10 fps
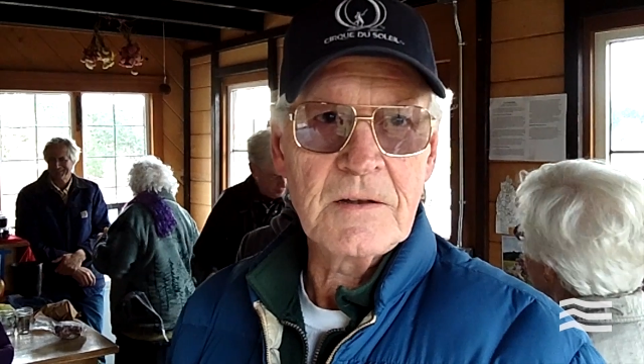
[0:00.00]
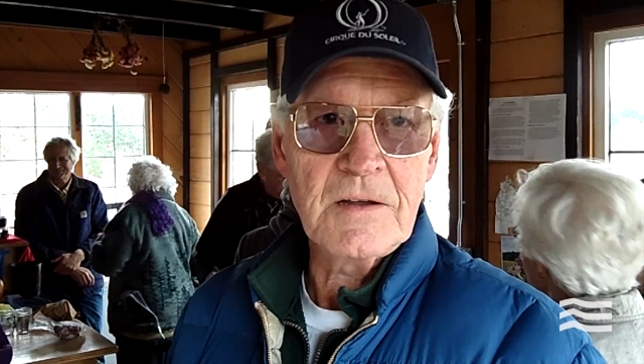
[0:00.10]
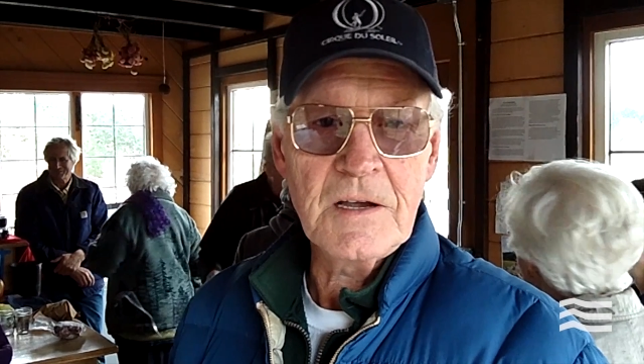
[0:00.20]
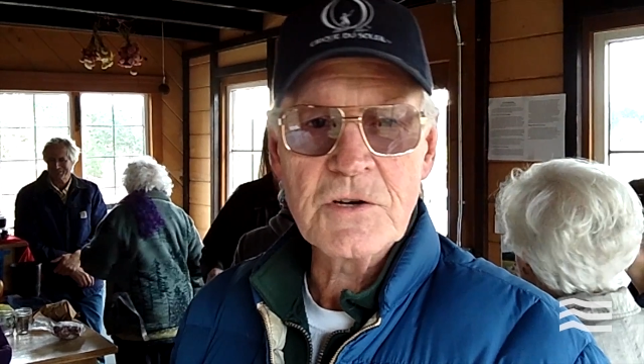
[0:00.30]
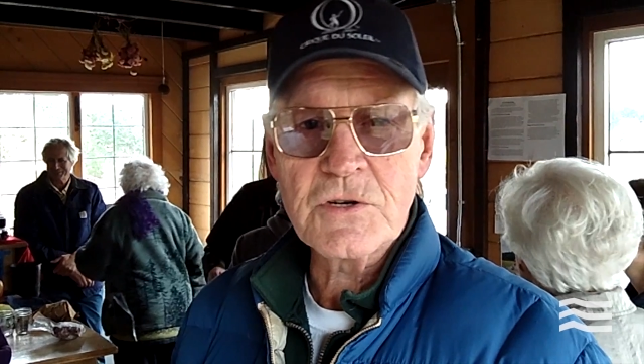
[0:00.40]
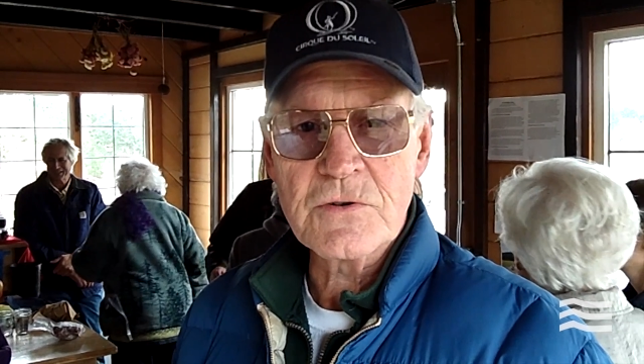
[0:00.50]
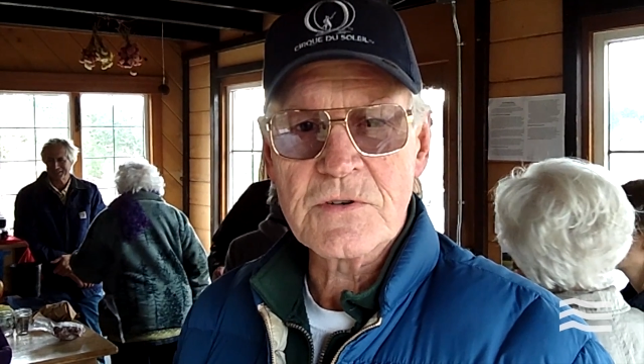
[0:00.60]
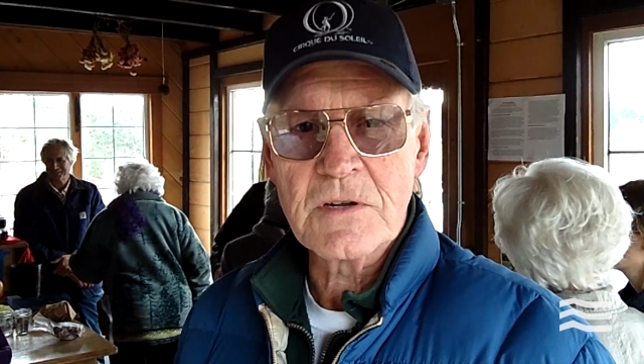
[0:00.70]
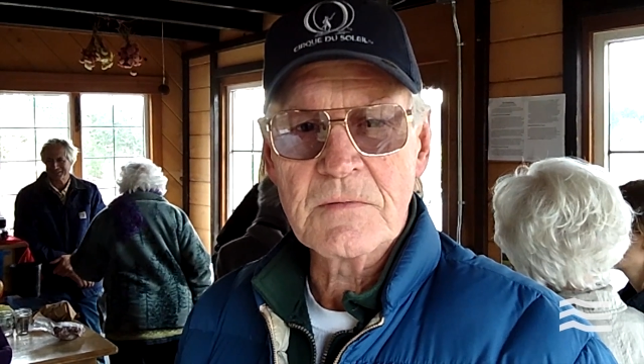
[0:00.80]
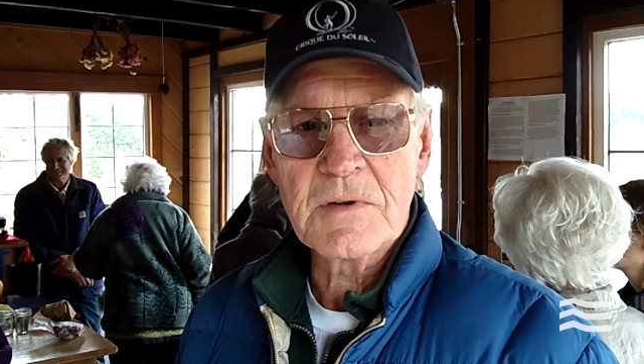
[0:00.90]
that the
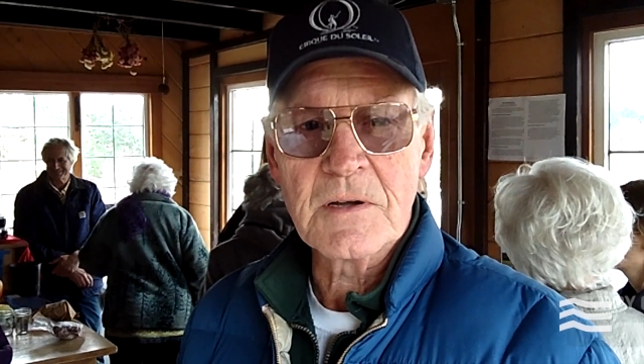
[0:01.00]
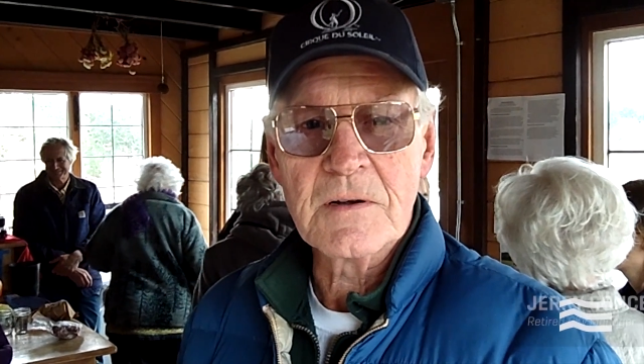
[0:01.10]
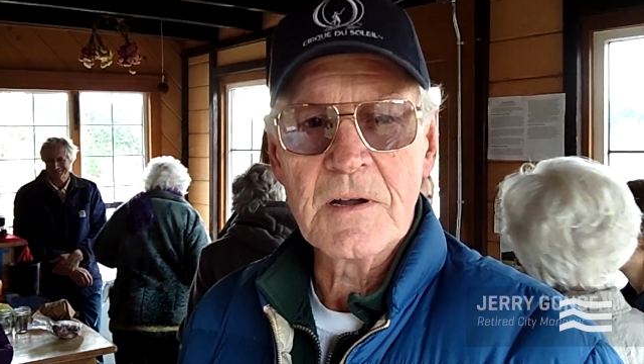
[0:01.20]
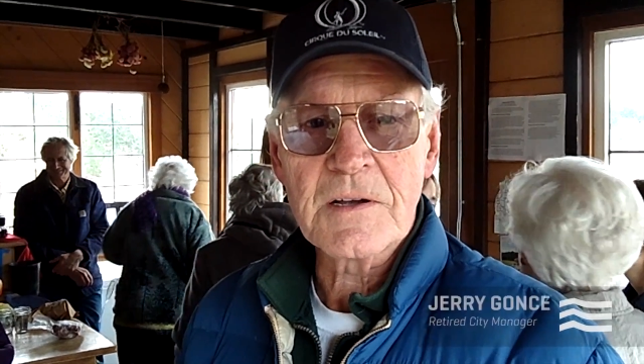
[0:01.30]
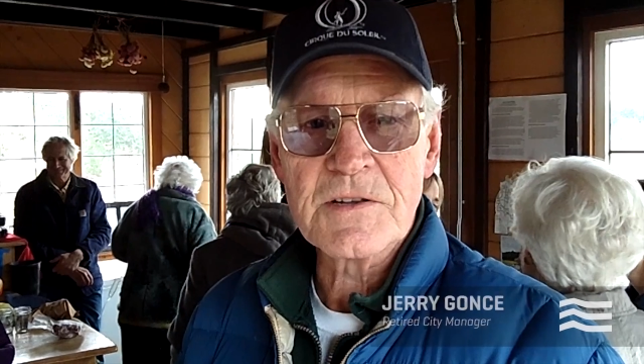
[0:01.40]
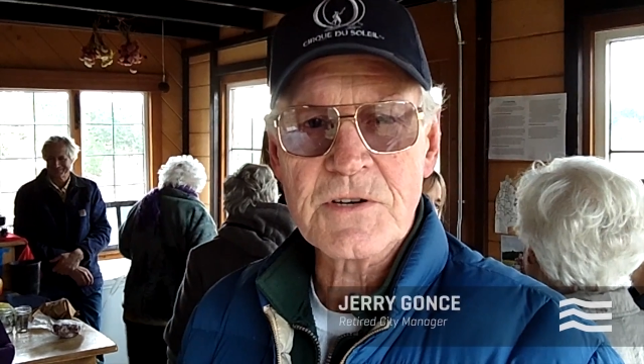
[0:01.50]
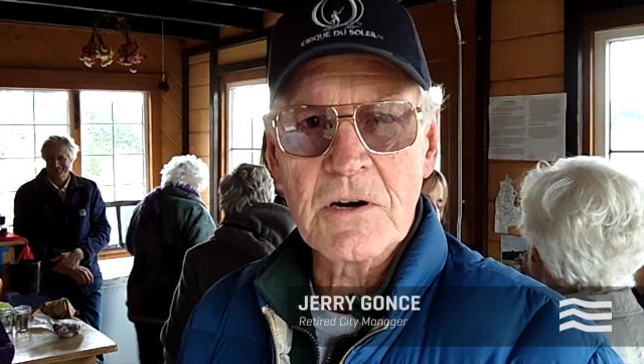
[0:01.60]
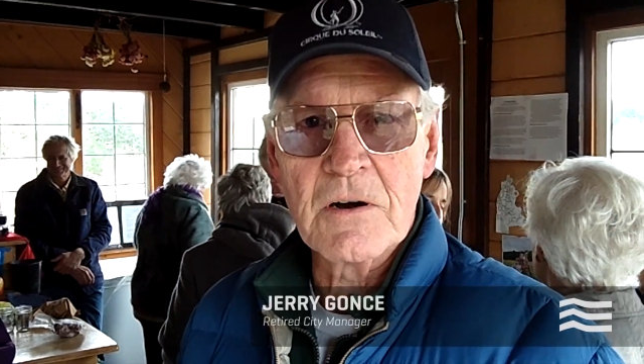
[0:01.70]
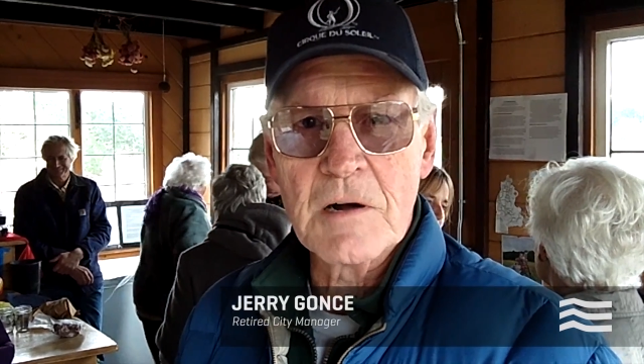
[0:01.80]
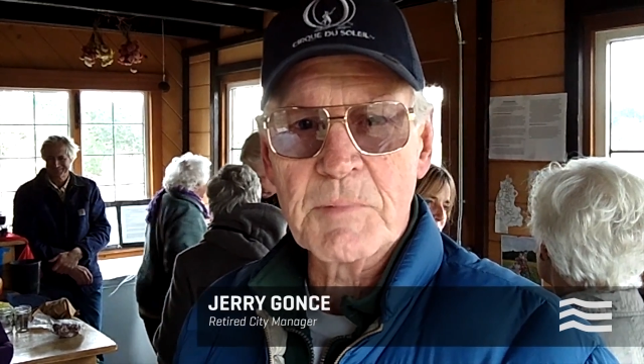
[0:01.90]
issues that Nick and
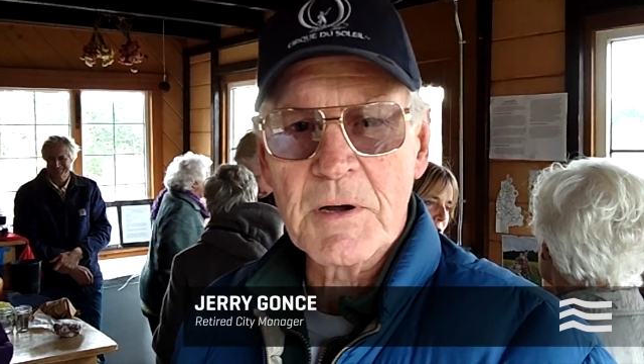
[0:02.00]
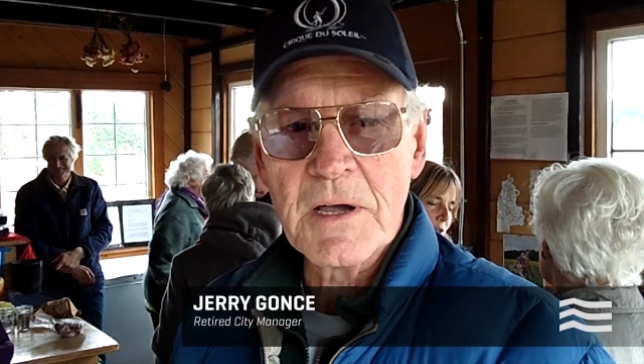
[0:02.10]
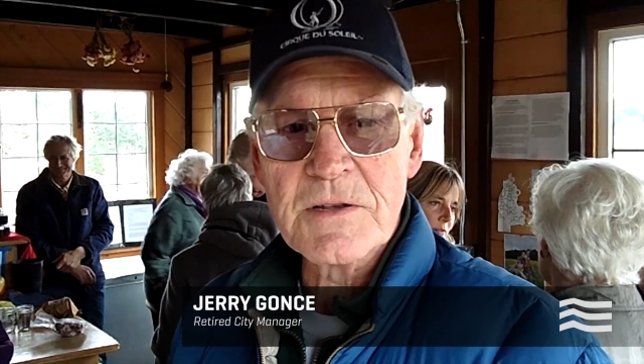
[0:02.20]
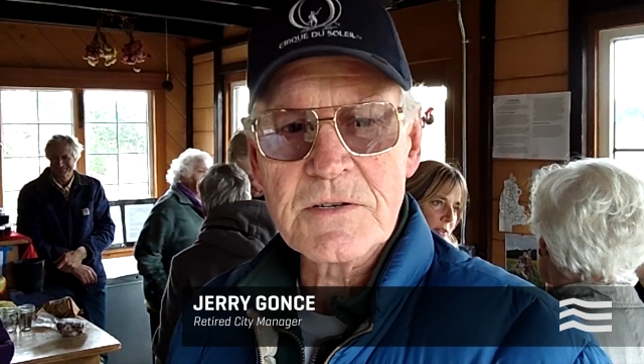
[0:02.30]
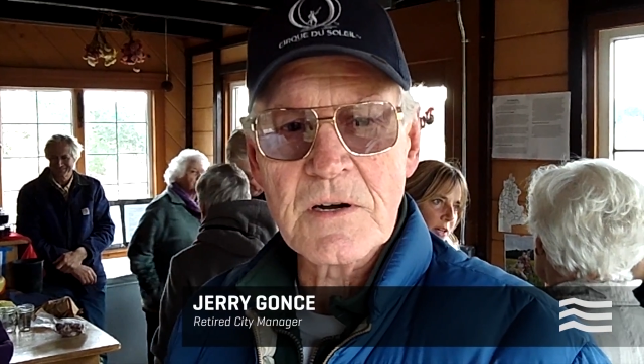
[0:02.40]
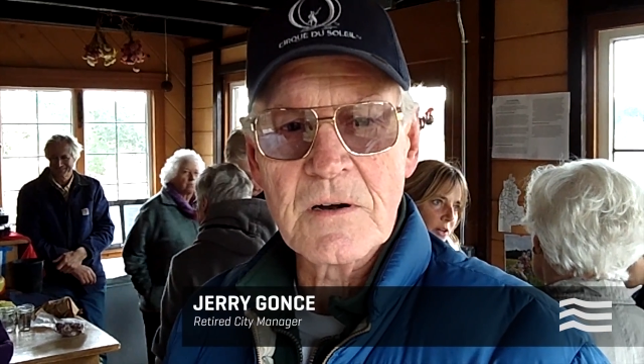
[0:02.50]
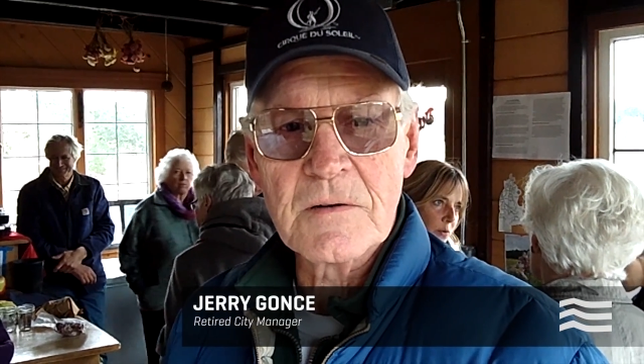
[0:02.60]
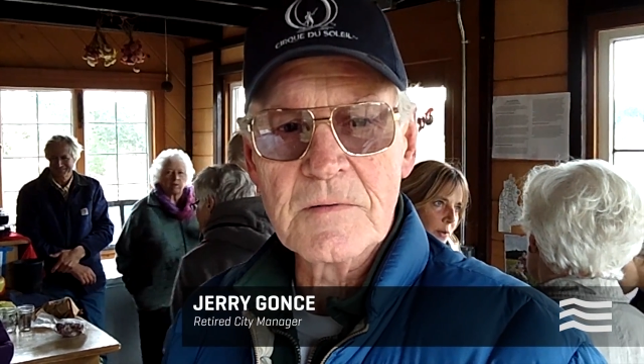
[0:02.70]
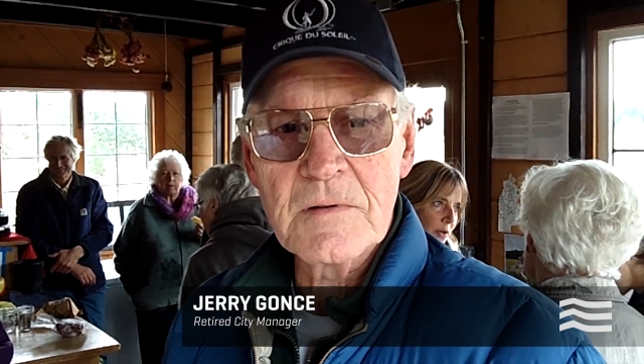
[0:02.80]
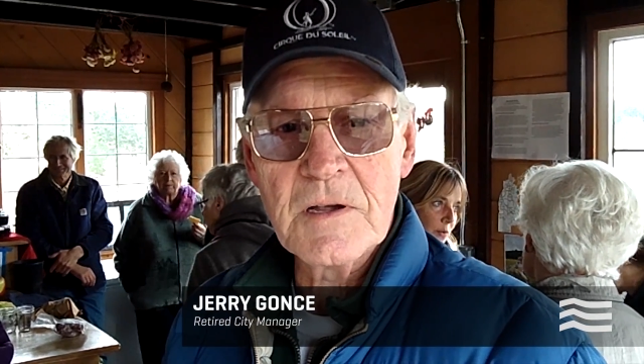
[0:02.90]
Sarah are up against
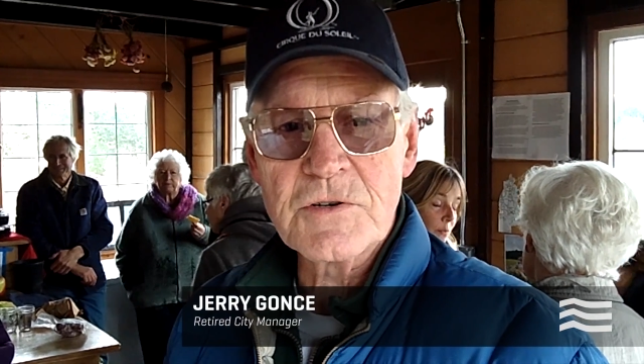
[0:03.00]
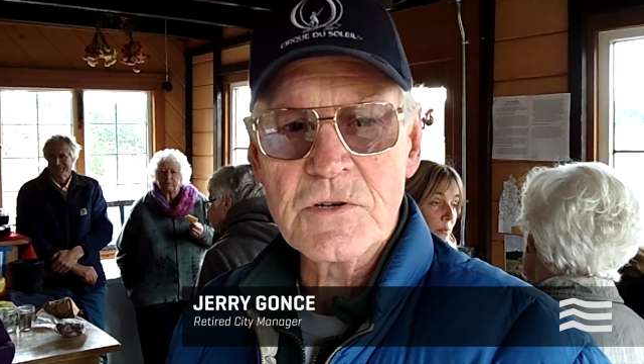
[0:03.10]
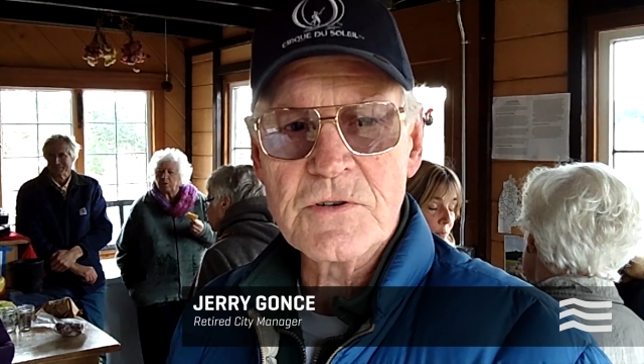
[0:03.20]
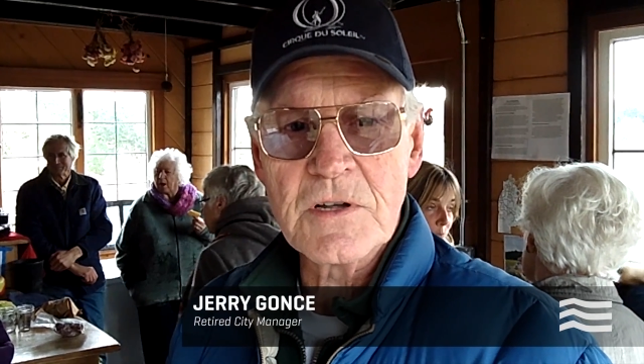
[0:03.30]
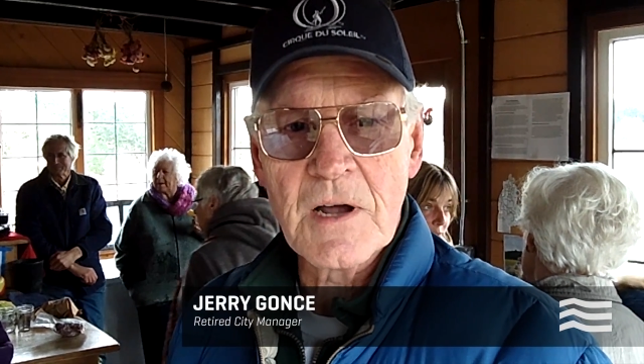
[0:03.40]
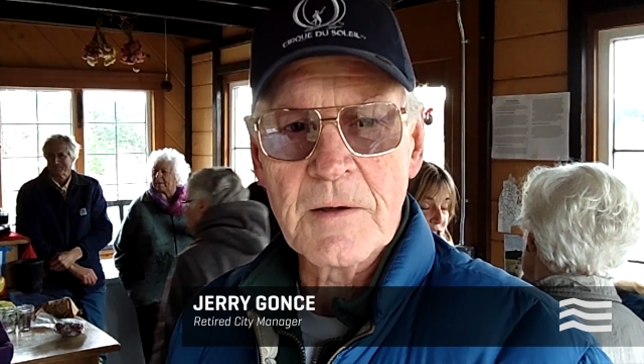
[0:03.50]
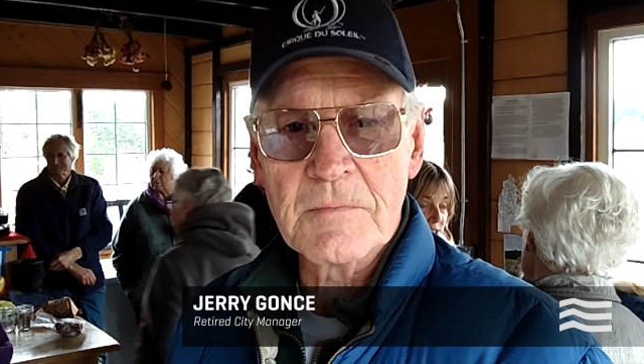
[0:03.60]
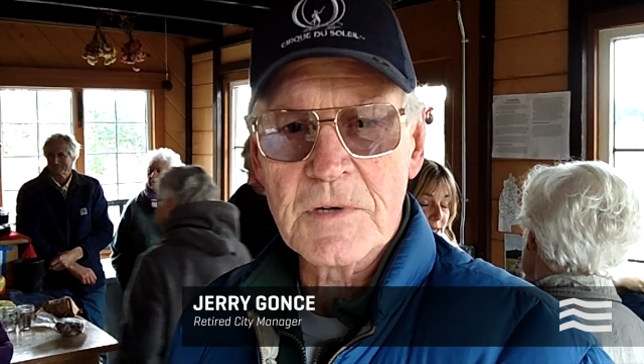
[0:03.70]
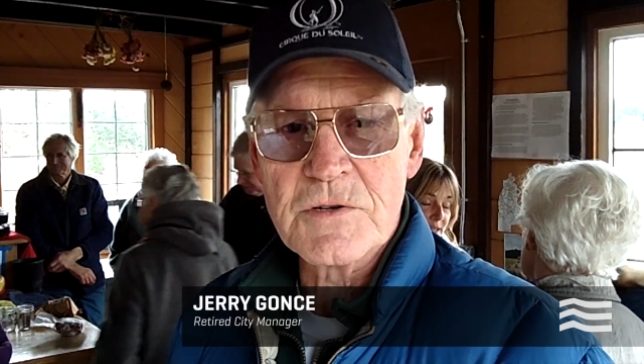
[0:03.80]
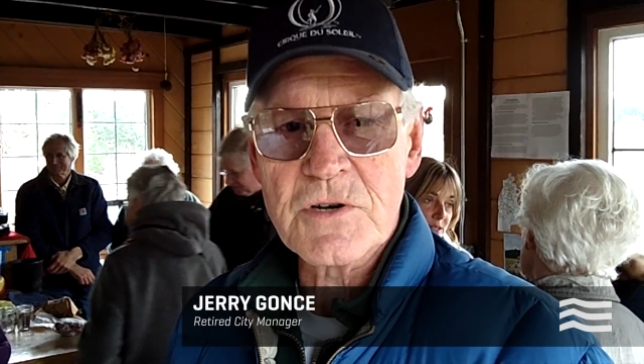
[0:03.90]
are issues that
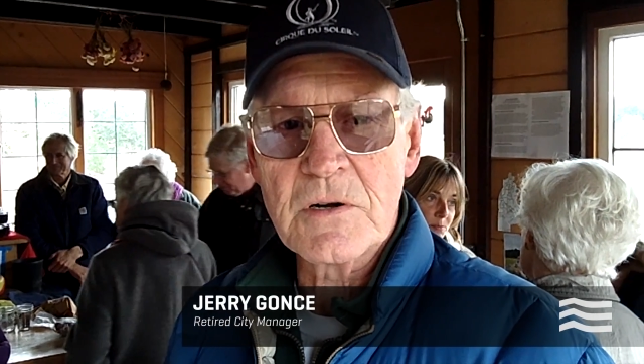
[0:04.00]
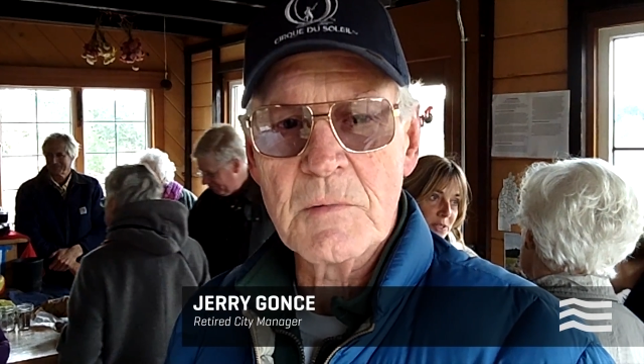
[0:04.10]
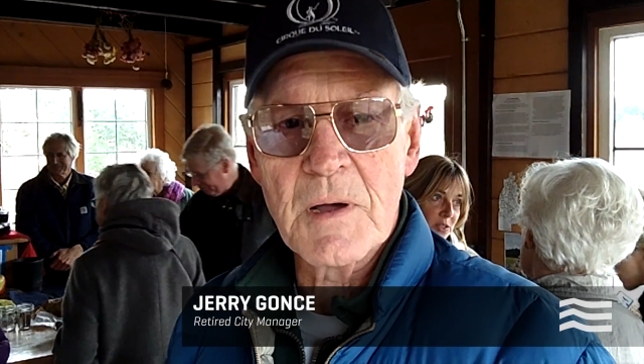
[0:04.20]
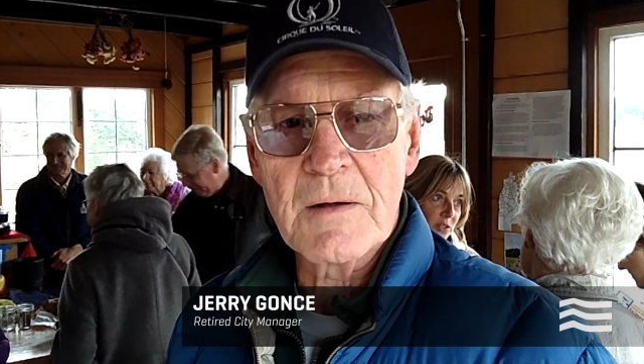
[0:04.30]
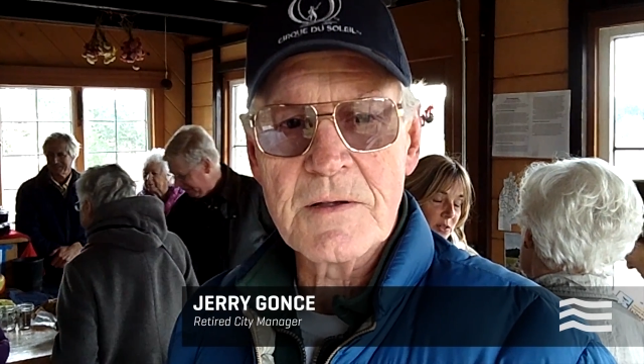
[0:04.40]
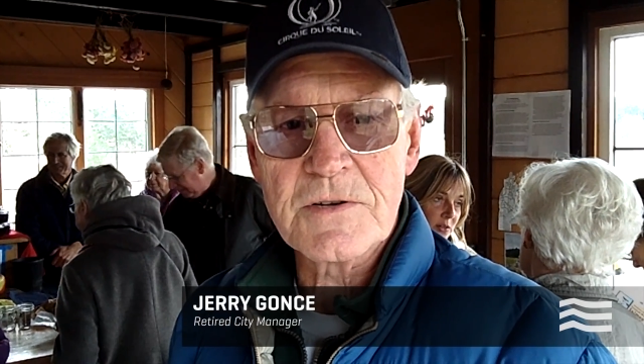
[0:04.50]
I'm concerned about.